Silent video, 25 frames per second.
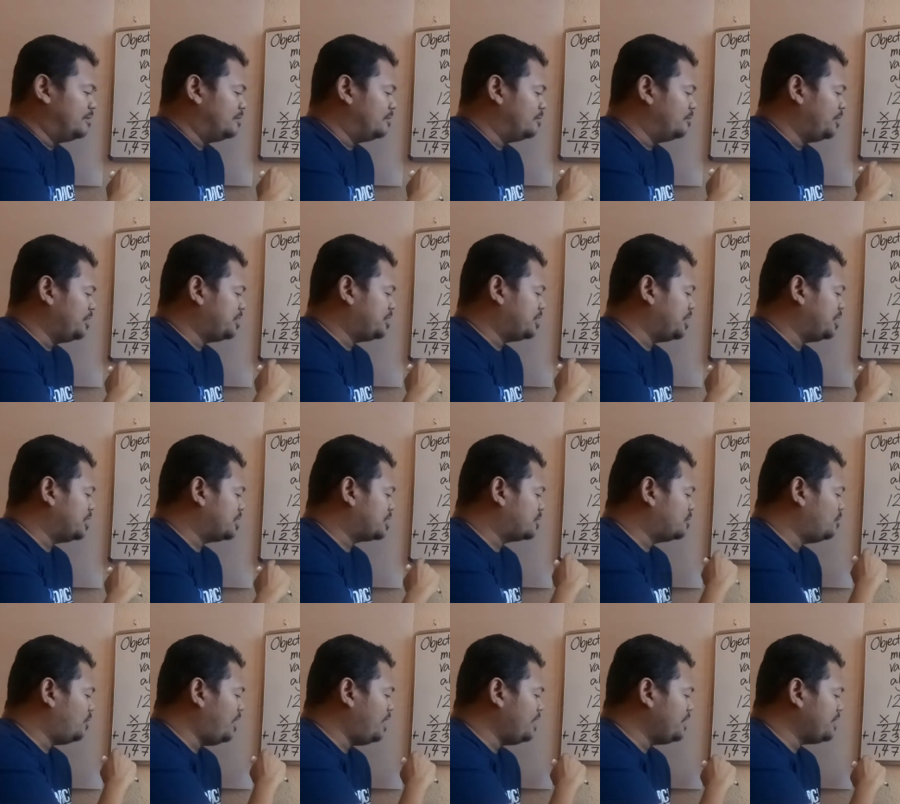which is
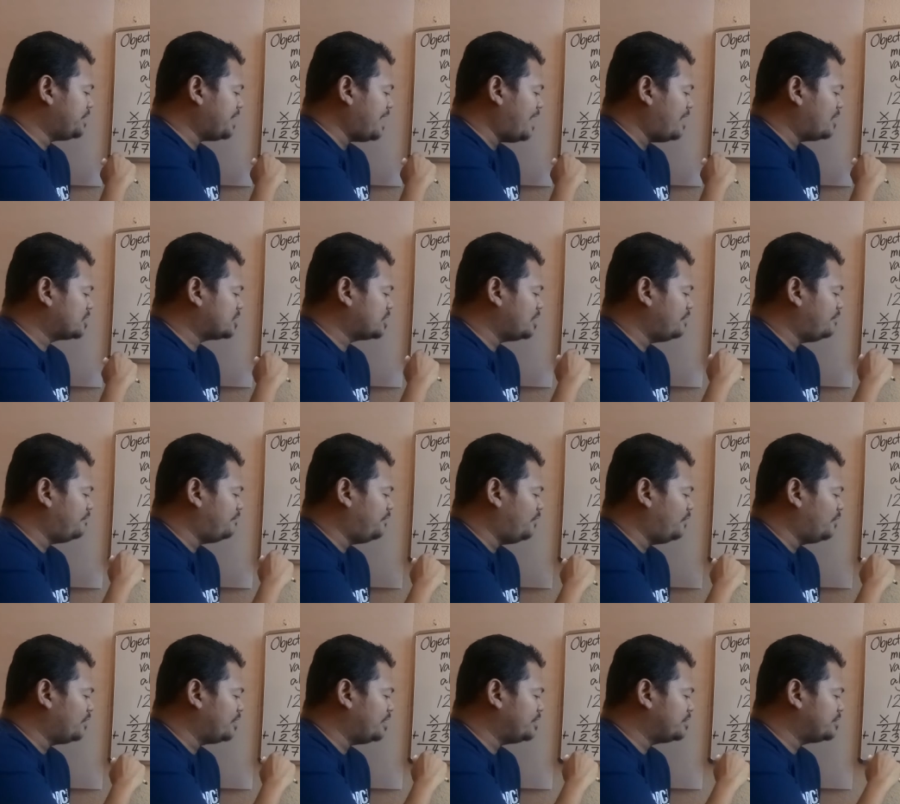
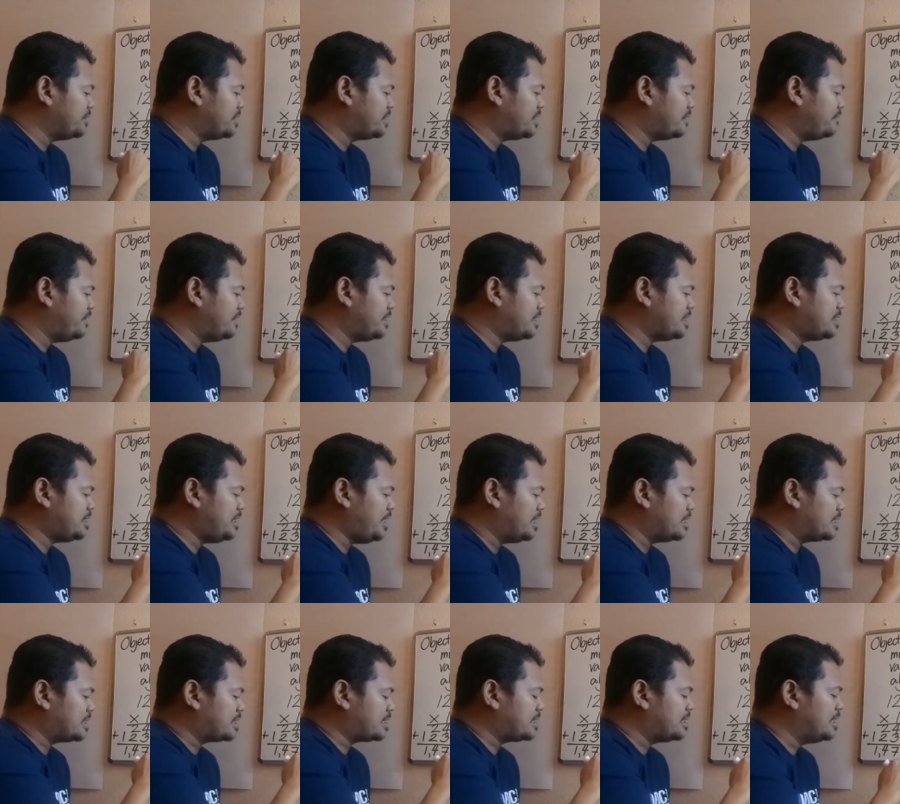
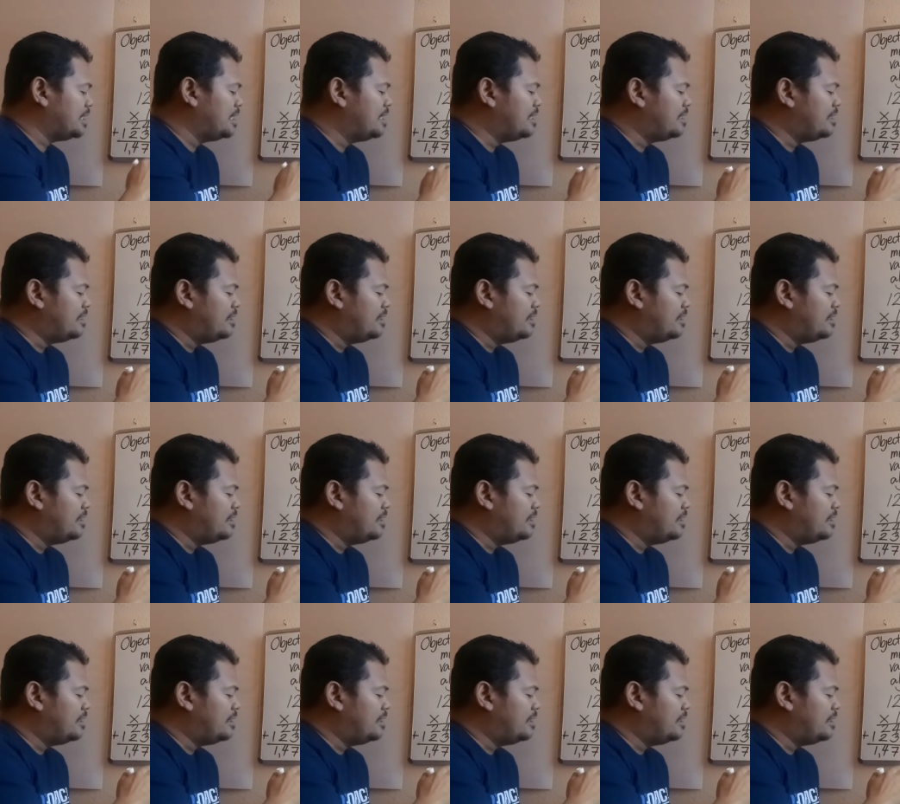1,476.